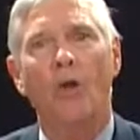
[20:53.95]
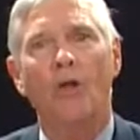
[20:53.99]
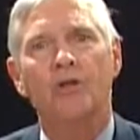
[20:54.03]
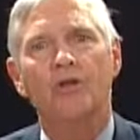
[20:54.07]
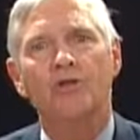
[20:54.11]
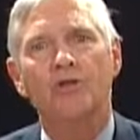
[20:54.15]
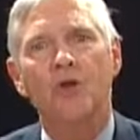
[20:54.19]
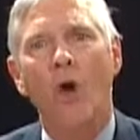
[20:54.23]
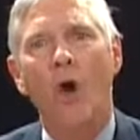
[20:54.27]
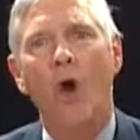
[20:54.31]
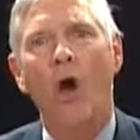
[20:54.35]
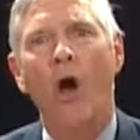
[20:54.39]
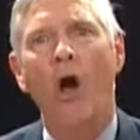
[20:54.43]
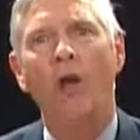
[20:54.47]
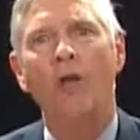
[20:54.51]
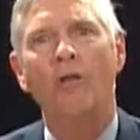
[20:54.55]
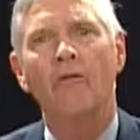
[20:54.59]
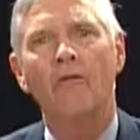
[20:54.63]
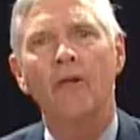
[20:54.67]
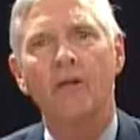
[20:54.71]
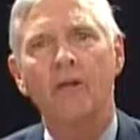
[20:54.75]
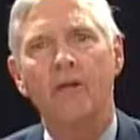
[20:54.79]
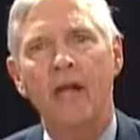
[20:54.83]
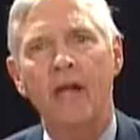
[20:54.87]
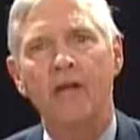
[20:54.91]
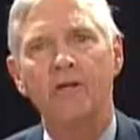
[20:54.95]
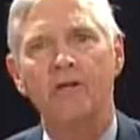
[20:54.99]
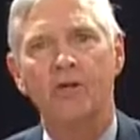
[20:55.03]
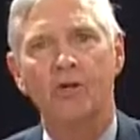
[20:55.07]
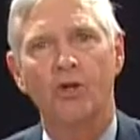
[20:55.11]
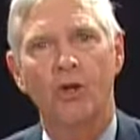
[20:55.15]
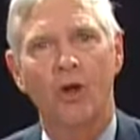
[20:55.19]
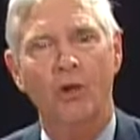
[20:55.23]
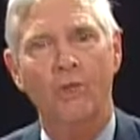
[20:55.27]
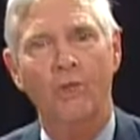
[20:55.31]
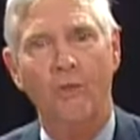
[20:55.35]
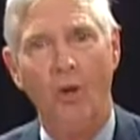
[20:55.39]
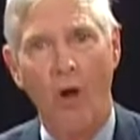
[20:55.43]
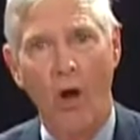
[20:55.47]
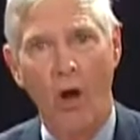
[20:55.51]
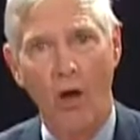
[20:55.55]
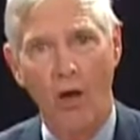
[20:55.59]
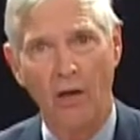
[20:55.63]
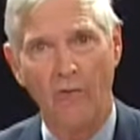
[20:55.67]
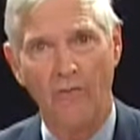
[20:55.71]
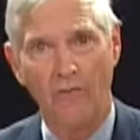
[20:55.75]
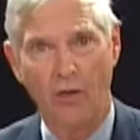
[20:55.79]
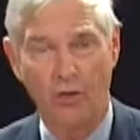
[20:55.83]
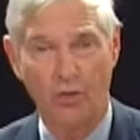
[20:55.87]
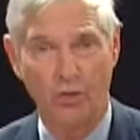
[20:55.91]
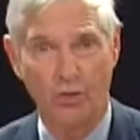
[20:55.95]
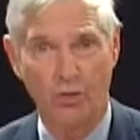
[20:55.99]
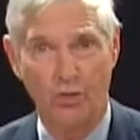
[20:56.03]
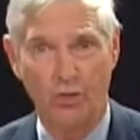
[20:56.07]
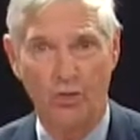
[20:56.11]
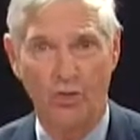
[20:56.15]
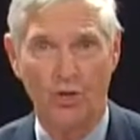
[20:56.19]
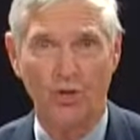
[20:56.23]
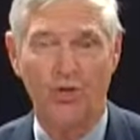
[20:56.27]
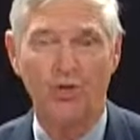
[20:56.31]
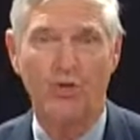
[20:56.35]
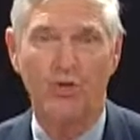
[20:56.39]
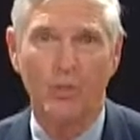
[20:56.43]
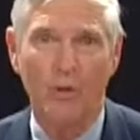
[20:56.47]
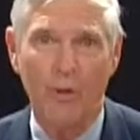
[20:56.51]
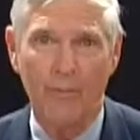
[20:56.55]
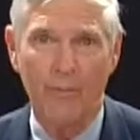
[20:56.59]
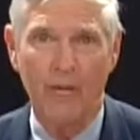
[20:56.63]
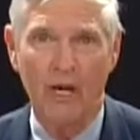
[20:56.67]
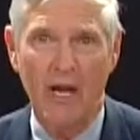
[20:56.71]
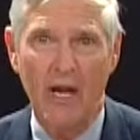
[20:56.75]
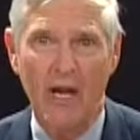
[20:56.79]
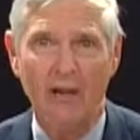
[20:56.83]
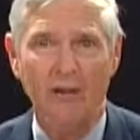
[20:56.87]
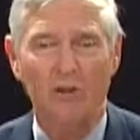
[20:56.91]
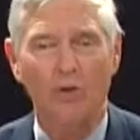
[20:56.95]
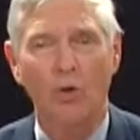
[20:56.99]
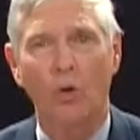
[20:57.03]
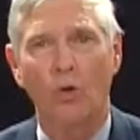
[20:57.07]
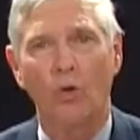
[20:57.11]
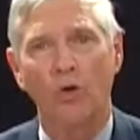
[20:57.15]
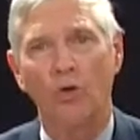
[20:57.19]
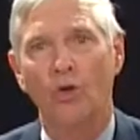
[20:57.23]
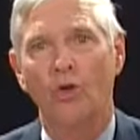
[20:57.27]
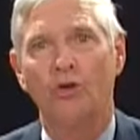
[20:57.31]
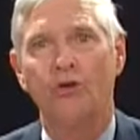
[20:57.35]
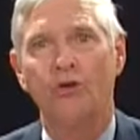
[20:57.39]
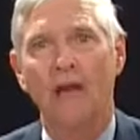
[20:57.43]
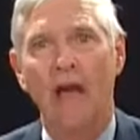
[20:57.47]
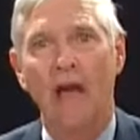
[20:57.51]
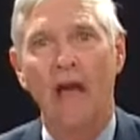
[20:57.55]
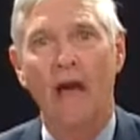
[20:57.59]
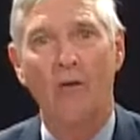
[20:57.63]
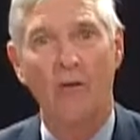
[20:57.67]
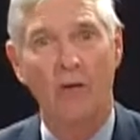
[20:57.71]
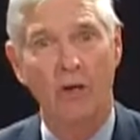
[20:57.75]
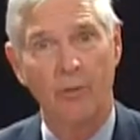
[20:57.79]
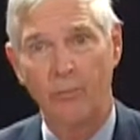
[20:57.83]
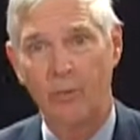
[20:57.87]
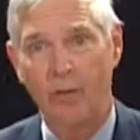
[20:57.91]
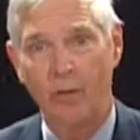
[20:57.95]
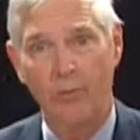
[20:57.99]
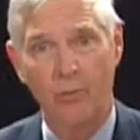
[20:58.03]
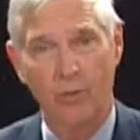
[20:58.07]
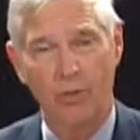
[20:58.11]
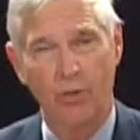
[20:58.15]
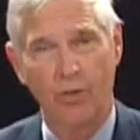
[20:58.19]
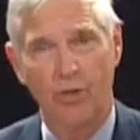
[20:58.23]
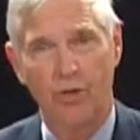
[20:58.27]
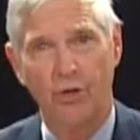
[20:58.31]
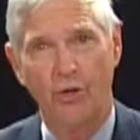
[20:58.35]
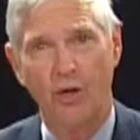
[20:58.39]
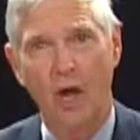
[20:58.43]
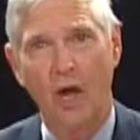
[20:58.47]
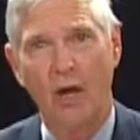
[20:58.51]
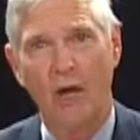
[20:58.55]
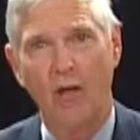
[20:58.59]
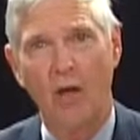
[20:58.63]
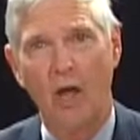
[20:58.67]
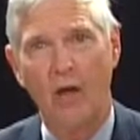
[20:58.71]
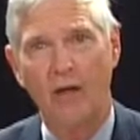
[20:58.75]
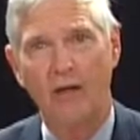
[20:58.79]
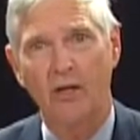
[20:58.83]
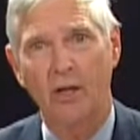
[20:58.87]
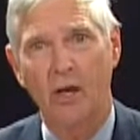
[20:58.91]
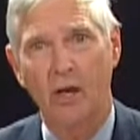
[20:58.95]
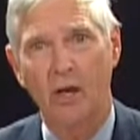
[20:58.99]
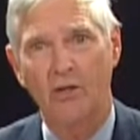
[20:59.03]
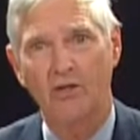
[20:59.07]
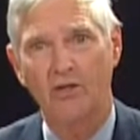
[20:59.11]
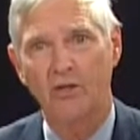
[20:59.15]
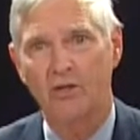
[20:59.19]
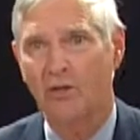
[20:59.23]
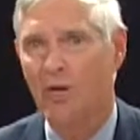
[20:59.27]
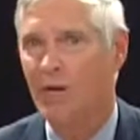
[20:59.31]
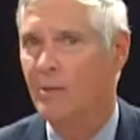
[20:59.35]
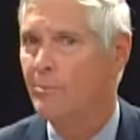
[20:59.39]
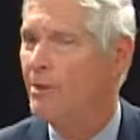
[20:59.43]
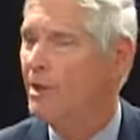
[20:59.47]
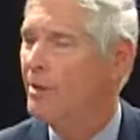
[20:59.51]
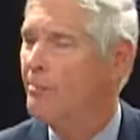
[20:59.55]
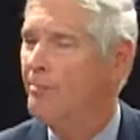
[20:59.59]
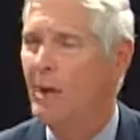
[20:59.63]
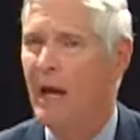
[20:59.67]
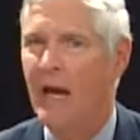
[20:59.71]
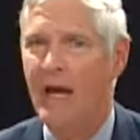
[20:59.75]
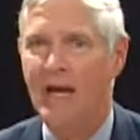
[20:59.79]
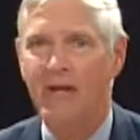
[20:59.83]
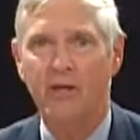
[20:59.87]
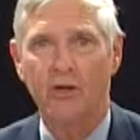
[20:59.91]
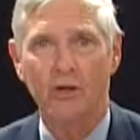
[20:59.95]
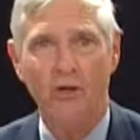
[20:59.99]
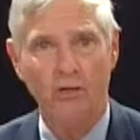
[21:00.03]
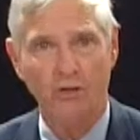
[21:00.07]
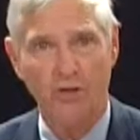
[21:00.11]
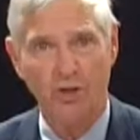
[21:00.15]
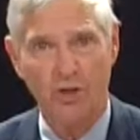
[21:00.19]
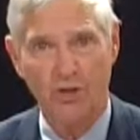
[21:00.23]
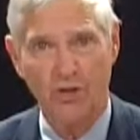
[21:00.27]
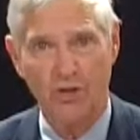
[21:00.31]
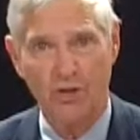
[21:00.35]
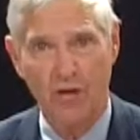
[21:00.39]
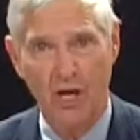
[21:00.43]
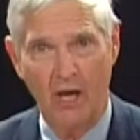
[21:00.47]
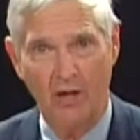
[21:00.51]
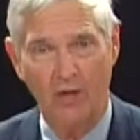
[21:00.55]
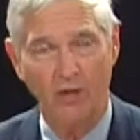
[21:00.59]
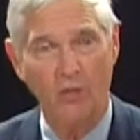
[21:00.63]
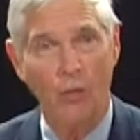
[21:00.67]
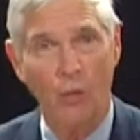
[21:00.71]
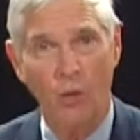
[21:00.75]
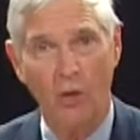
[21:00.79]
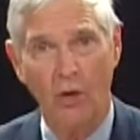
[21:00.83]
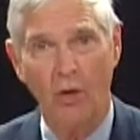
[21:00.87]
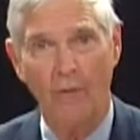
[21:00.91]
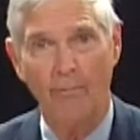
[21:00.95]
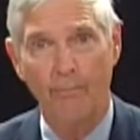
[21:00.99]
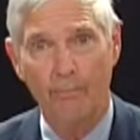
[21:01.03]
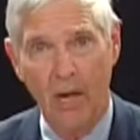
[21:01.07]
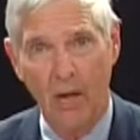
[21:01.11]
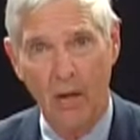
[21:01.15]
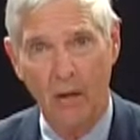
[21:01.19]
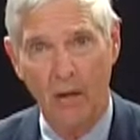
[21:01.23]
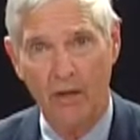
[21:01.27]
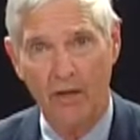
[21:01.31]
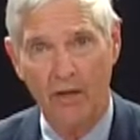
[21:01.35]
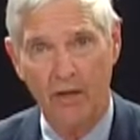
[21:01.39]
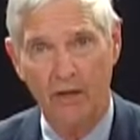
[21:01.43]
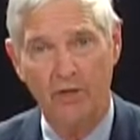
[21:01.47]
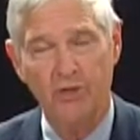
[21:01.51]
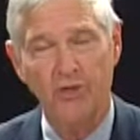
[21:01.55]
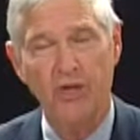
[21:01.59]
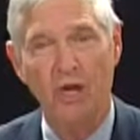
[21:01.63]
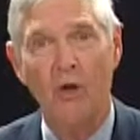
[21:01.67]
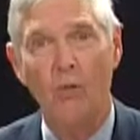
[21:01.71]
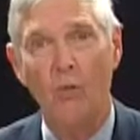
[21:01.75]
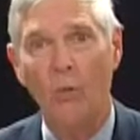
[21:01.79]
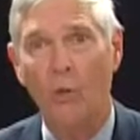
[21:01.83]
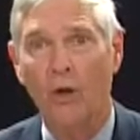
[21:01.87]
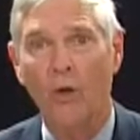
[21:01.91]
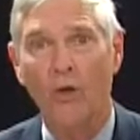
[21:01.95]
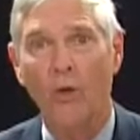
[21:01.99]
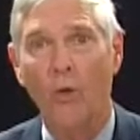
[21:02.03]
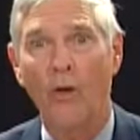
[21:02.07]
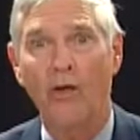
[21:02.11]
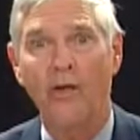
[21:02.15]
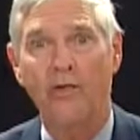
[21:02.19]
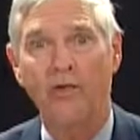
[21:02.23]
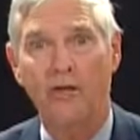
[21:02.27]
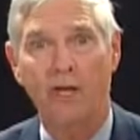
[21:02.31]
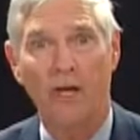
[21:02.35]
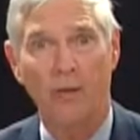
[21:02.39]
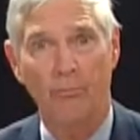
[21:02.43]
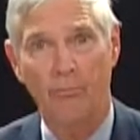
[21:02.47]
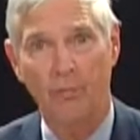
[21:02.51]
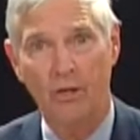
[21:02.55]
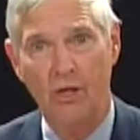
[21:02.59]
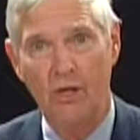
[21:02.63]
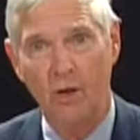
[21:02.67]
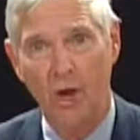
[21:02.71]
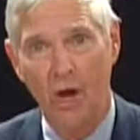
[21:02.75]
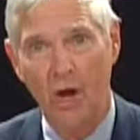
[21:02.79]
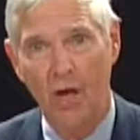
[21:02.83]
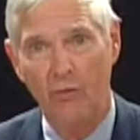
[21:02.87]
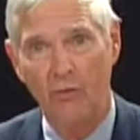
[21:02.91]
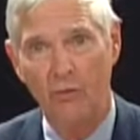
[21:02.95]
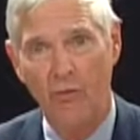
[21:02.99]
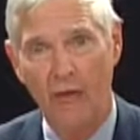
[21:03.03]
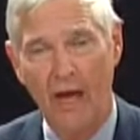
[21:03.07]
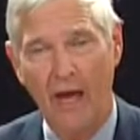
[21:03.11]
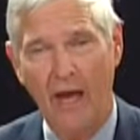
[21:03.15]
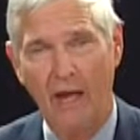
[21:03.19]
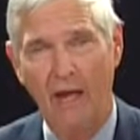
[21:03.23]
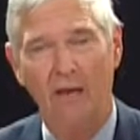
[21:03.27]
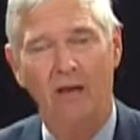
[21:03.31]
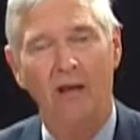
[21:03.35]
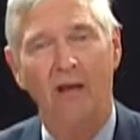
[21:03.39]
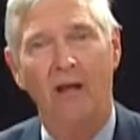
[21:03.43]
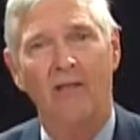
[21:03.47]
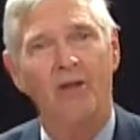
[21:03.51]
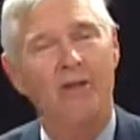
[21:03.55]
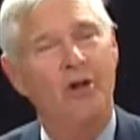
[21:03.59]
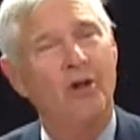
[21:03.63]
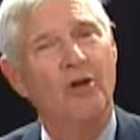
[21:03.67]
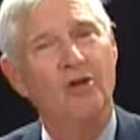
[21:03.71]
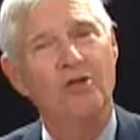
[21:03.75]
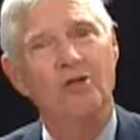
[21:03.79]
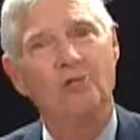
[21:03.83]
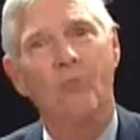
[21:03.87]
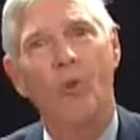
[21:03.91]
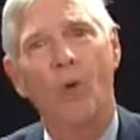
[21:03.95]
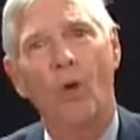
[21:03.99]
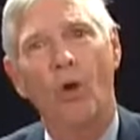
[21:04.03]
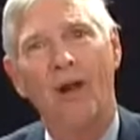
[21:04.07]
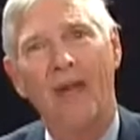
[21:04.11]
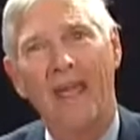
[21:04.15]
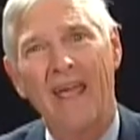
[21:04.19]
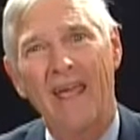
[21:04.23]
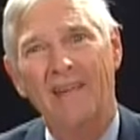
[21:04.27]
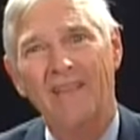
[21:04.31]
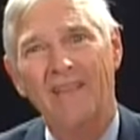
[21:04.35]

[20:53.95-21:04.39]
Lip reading: it's all in the nature of all of us to discriminate or look down at people that are not like us. But my goodness sakes, we're Americans and we're going to get beyond that. There is more